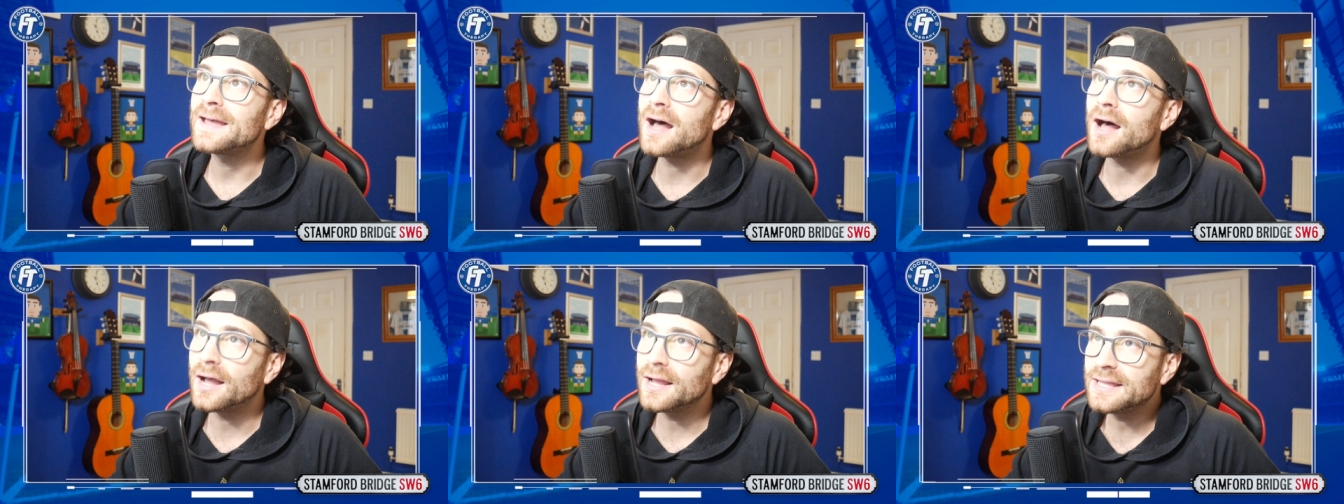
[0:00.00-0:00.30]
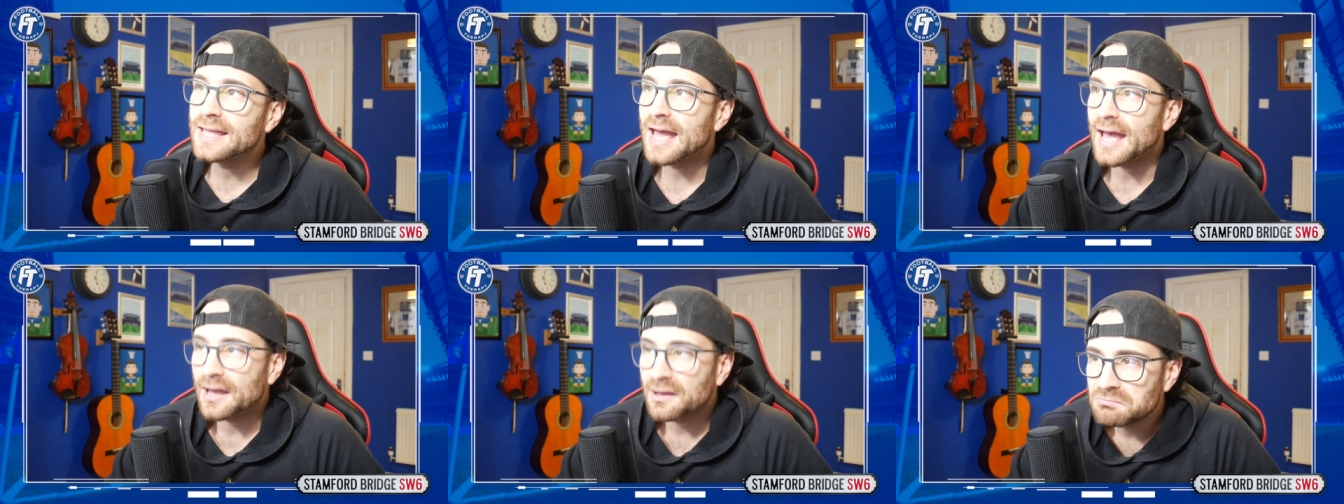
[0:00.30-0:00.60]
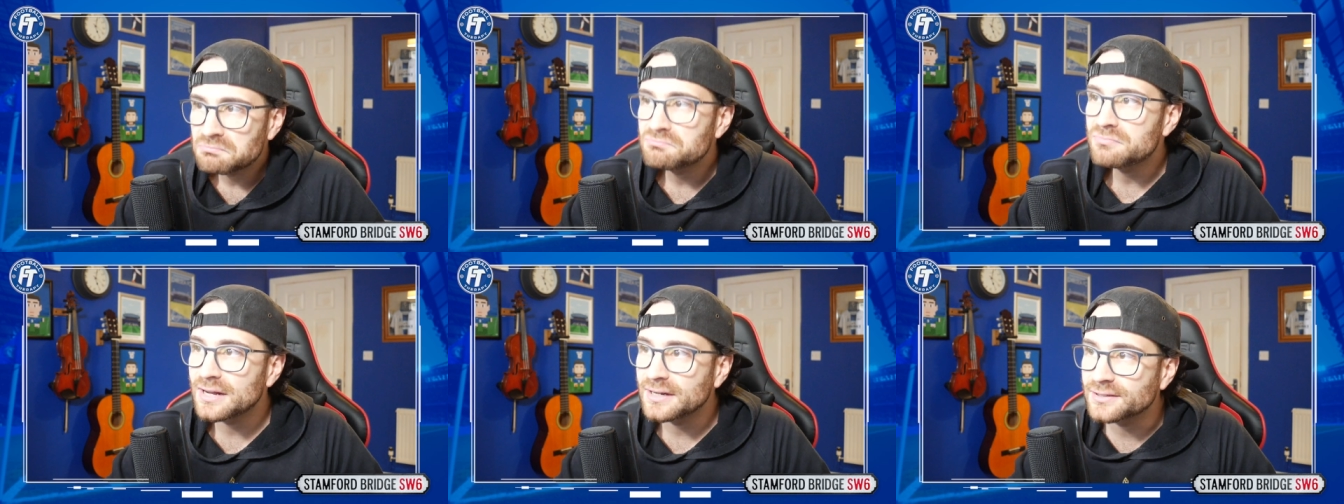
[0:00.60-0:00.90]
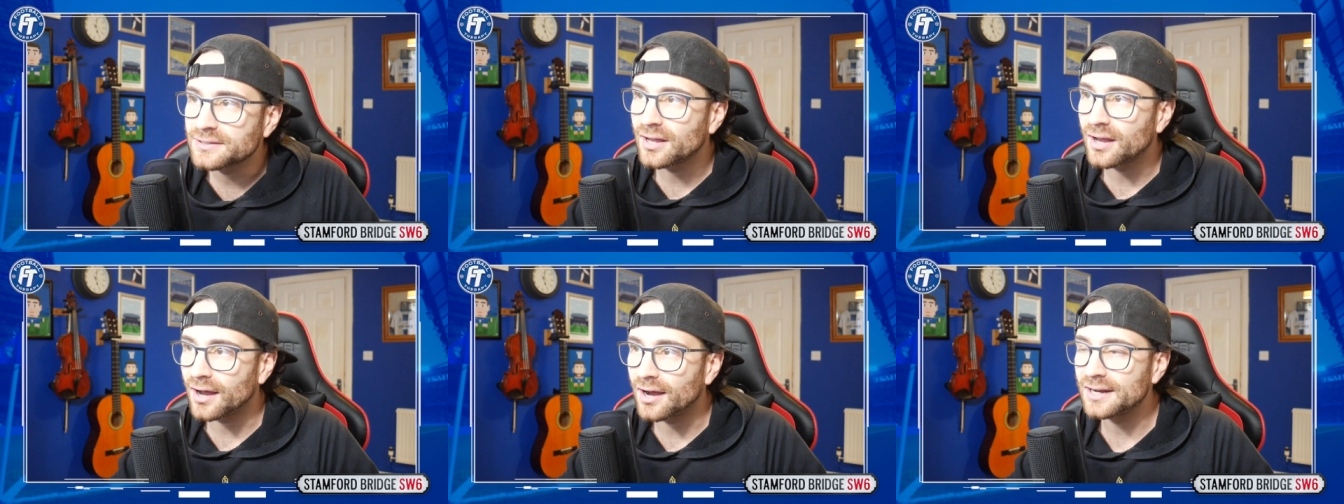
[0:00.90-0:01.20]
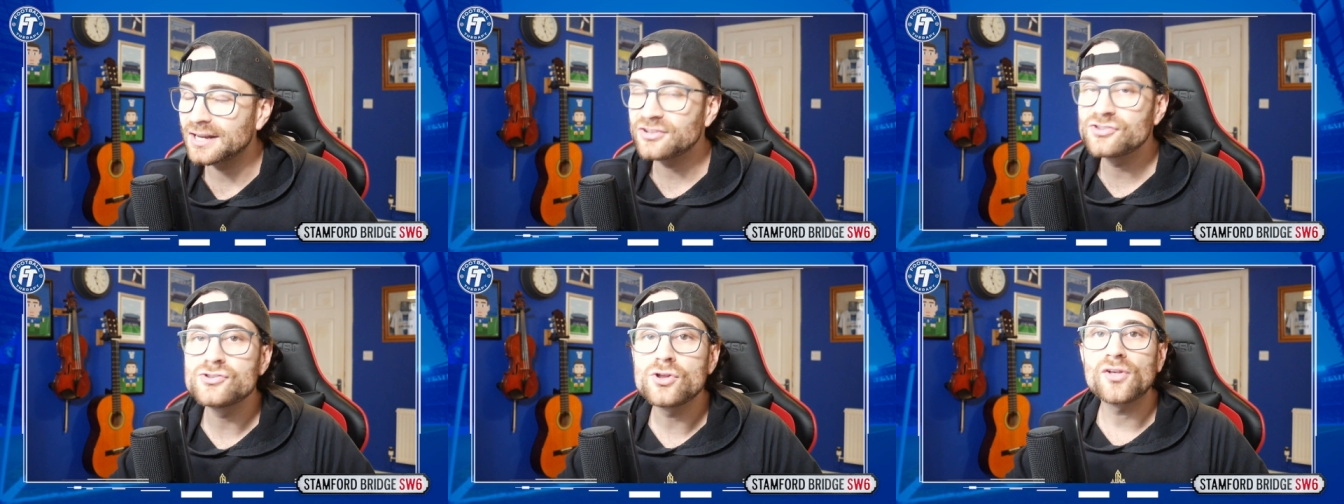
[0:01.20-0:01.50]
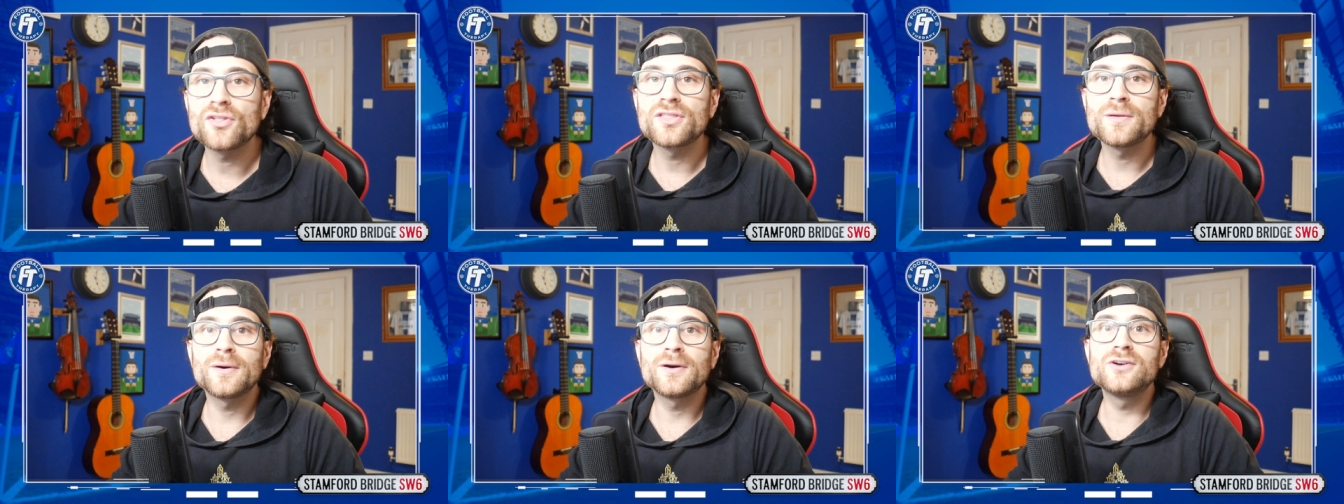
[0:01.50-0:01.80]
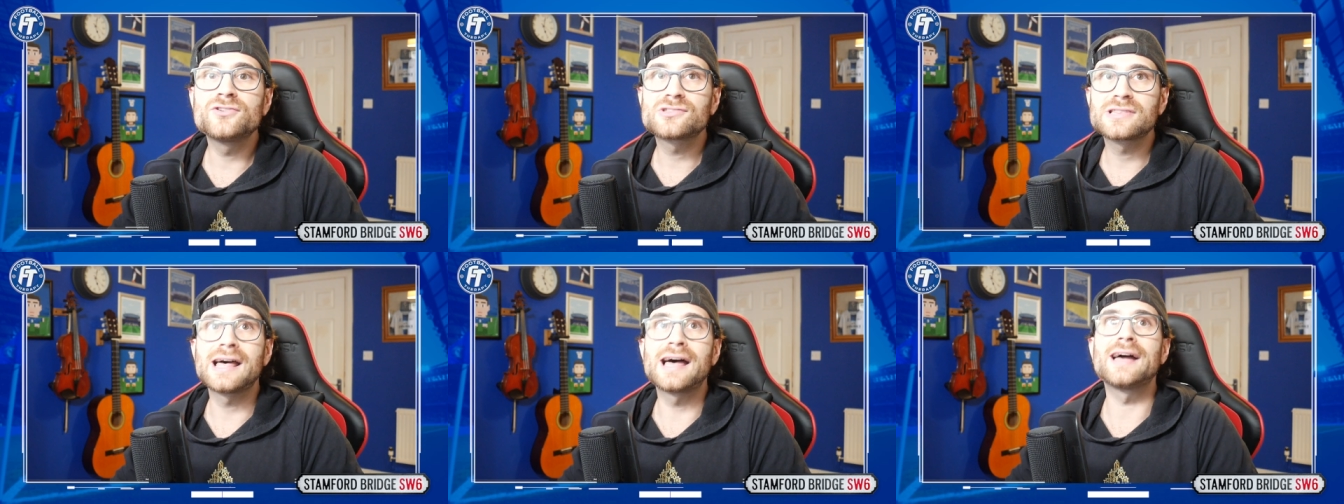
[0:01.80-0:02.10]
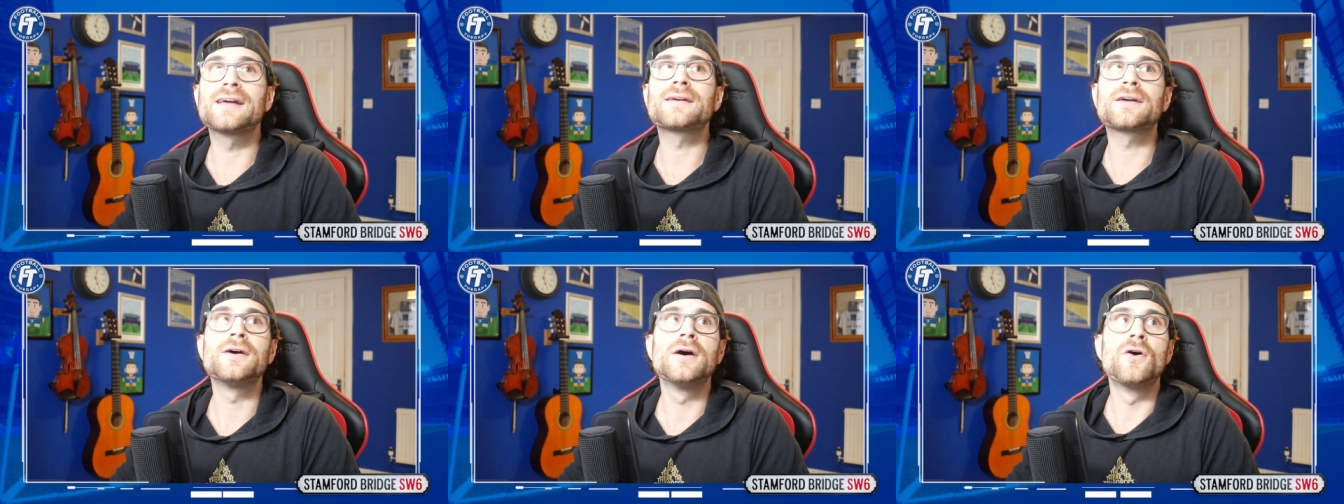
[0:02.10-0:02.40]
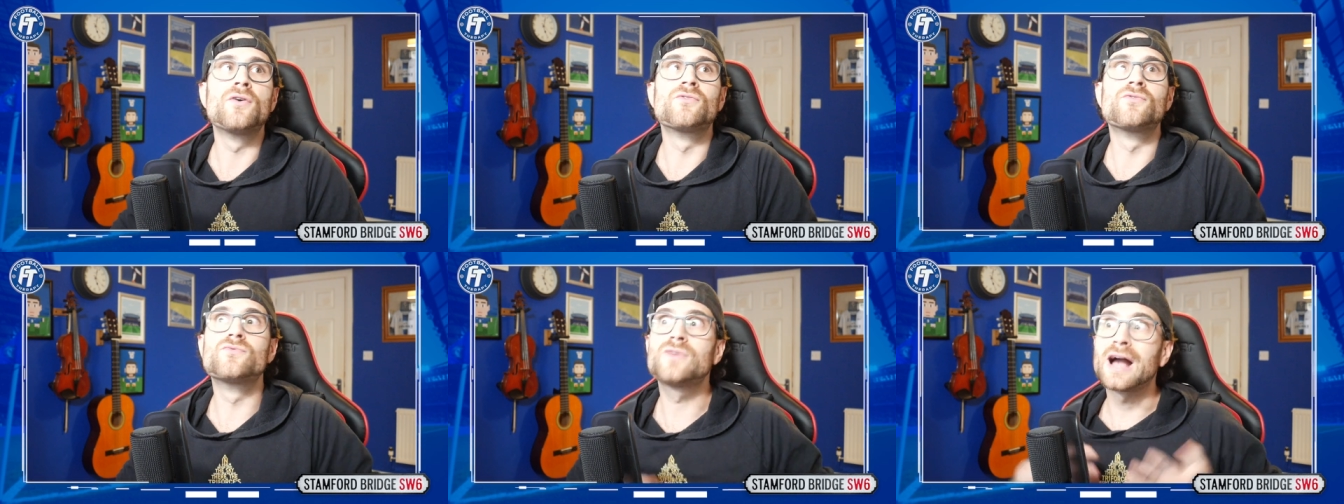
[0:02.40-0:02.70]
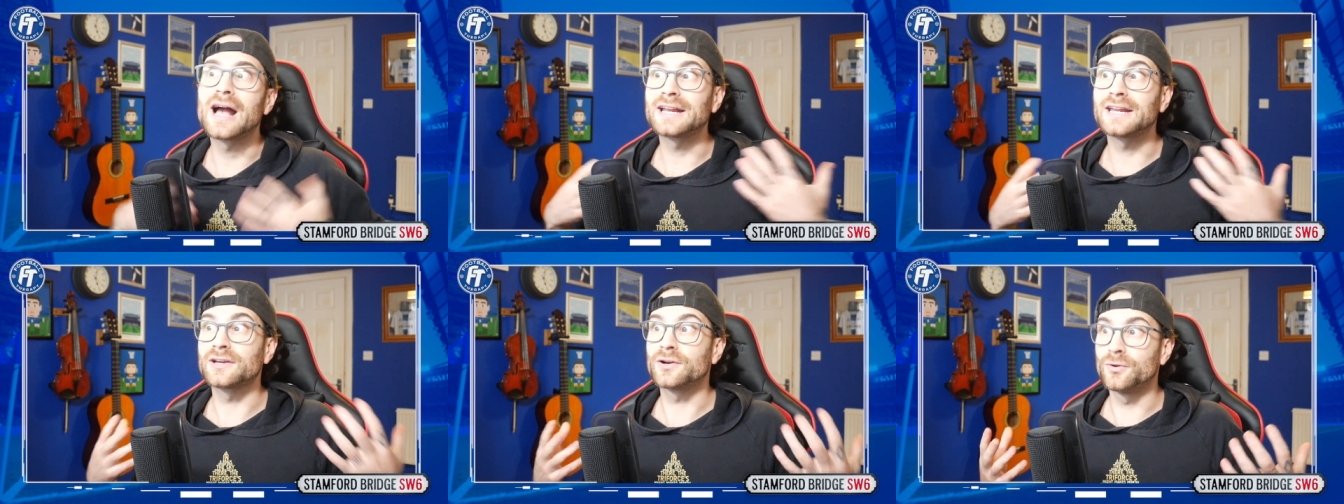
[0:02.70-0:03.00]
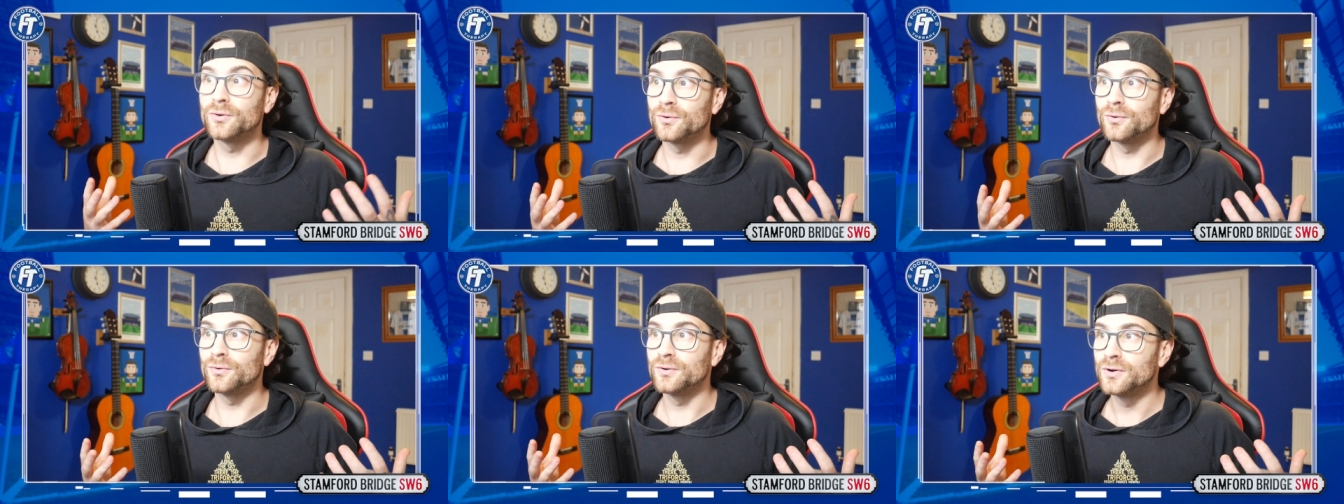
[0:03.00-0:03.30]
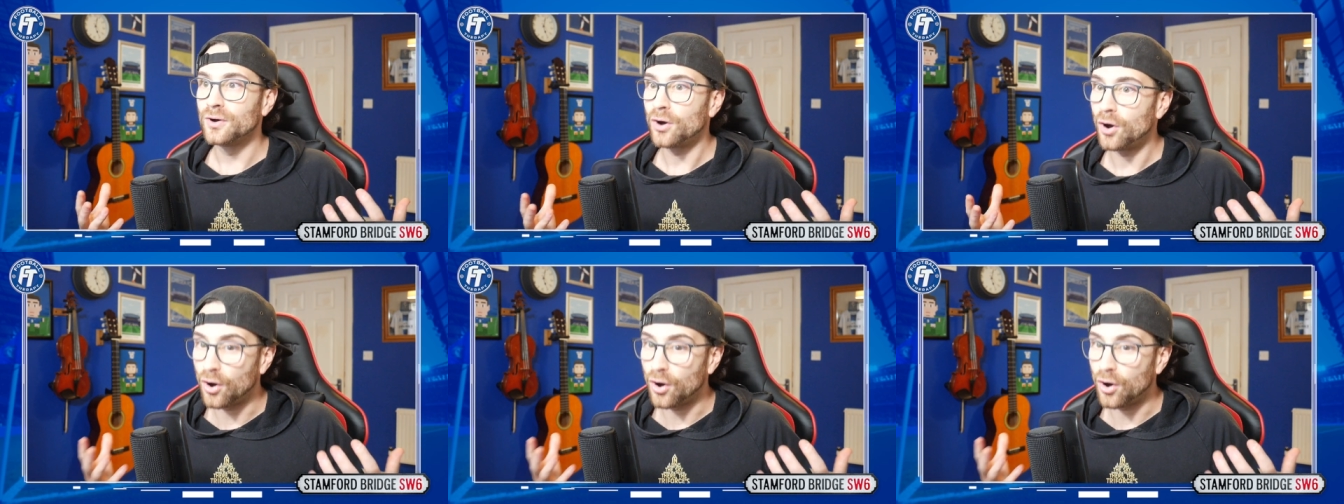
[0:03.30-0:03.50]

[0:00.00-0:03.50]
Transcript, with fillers: yeah, red card. It's not the most like radical,